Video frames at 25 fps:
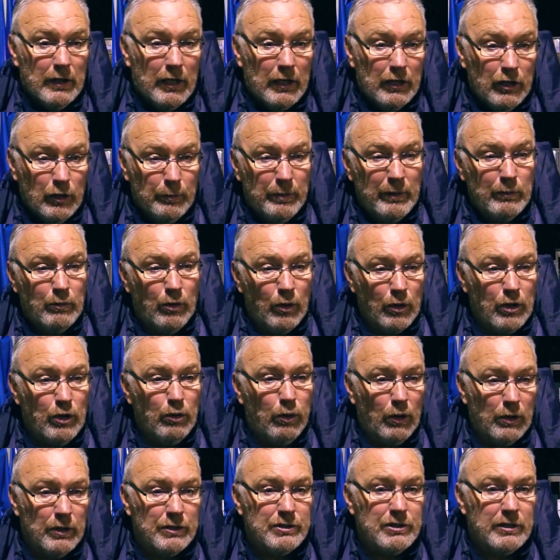a little bit more
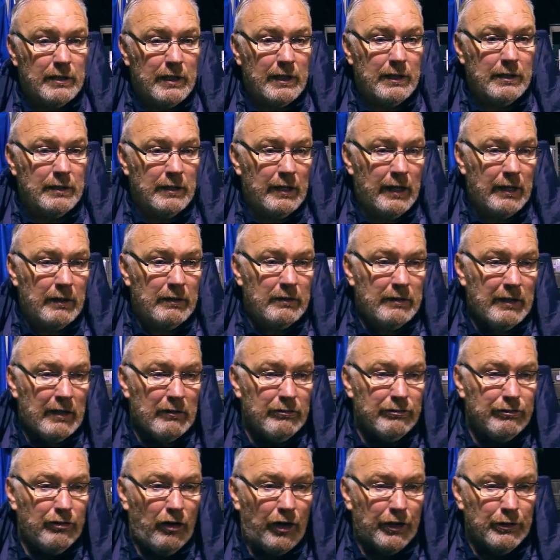quality in that
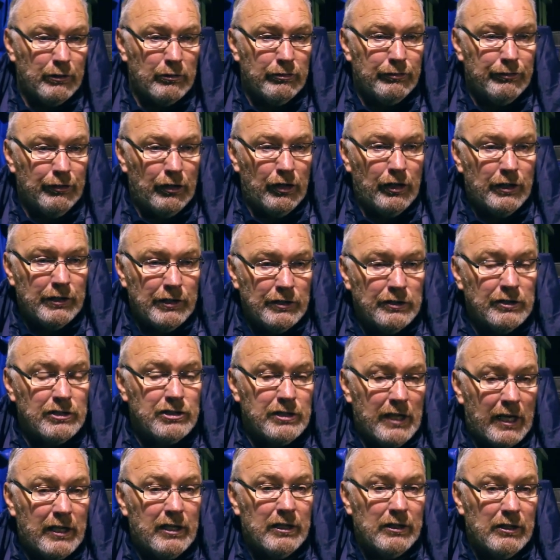final third in the
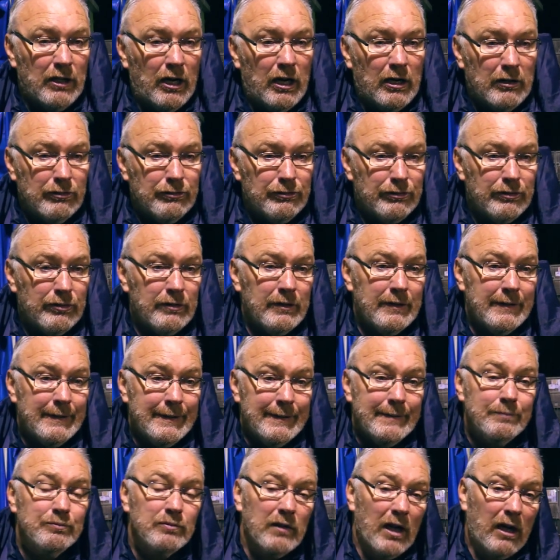second half.
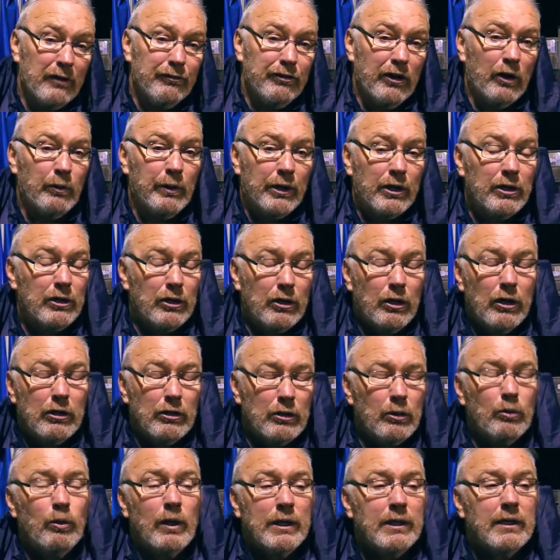I felt we could have gone
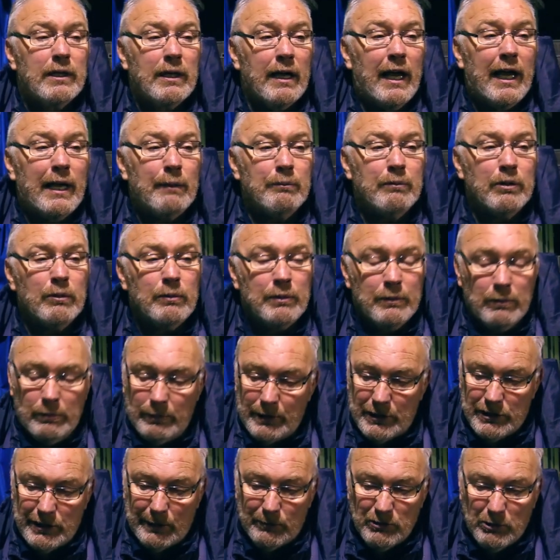on and won the game, but
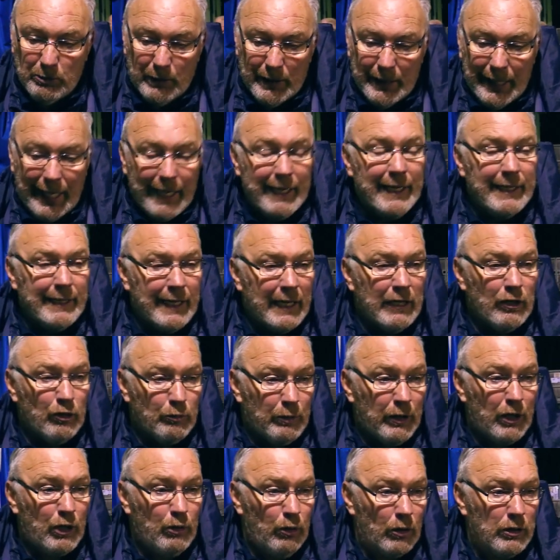we seemed to be lacking that
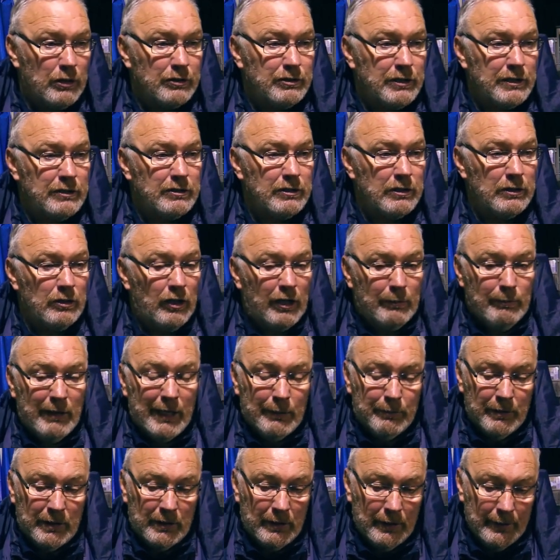little bit of quality tonight.
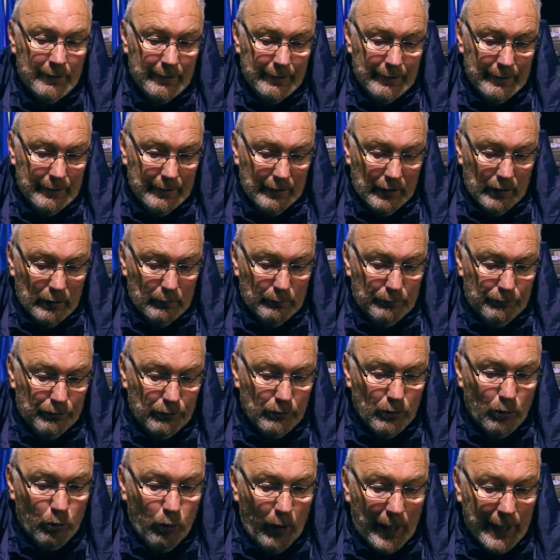Maybe
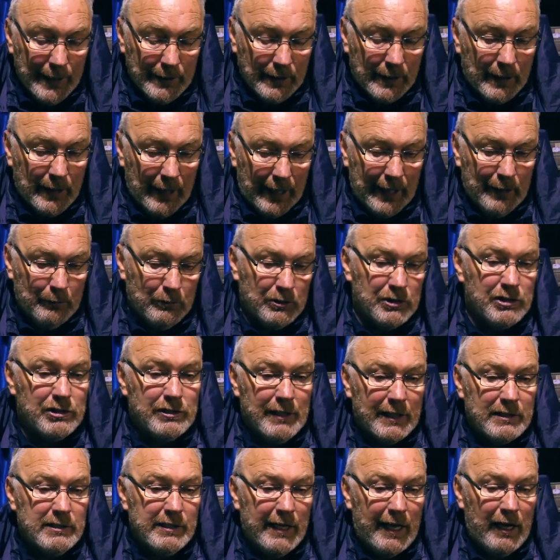from the way the game was
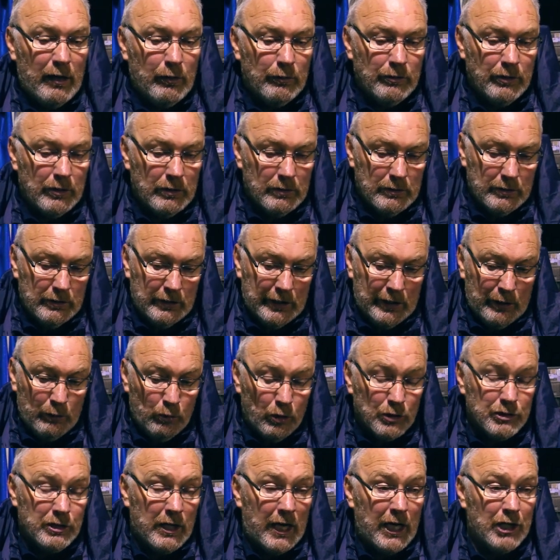set out, that it
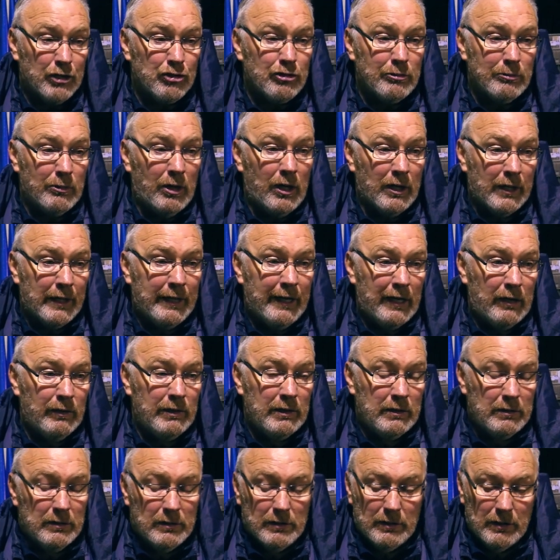was 100 mile an
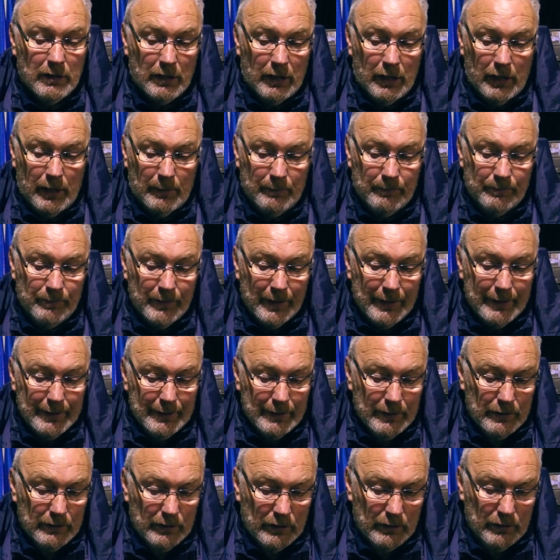hour.
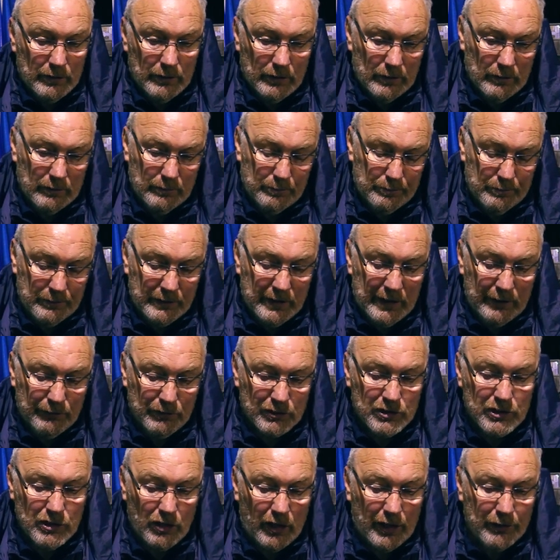That
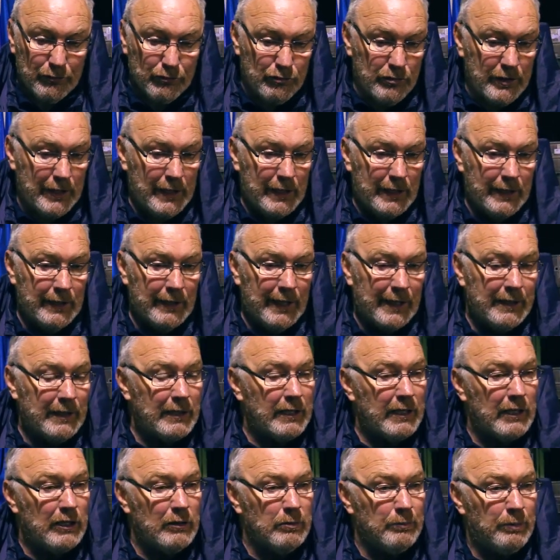neither side really had
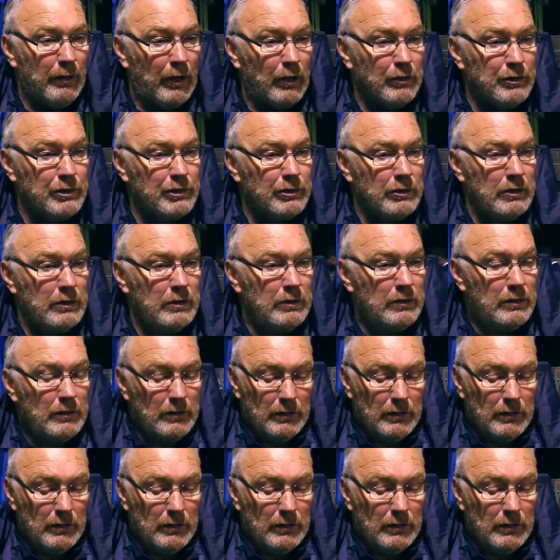any composure